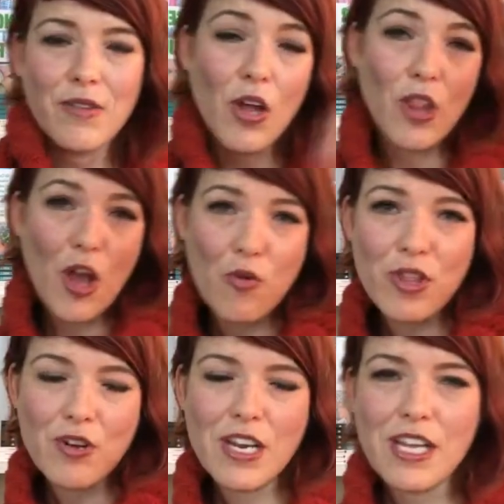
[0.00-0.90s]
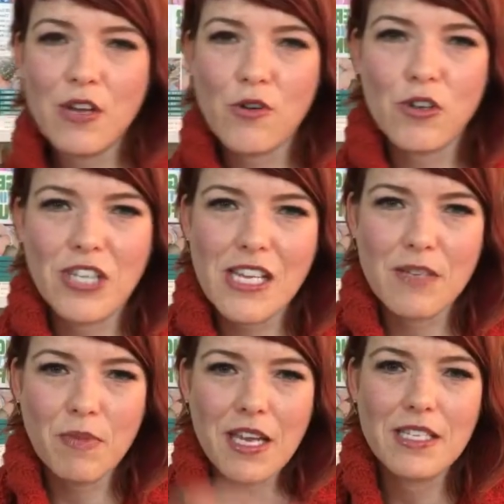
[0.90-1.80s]
along with your knitting and crochet
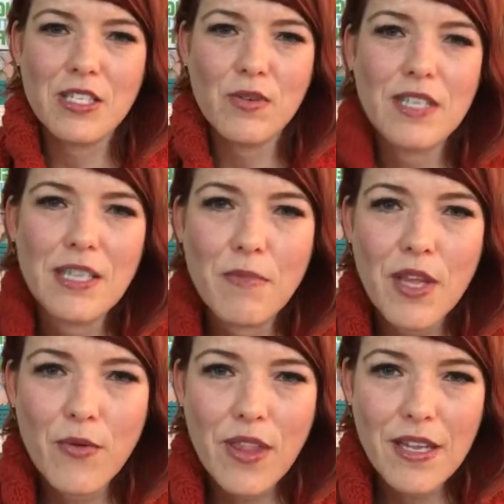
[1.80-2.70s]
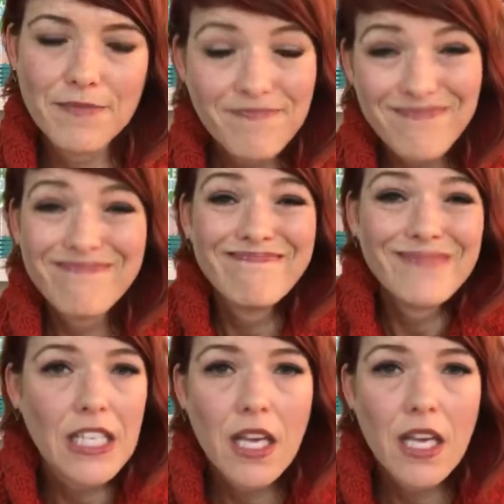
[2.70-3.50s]
supplies and doing something with it.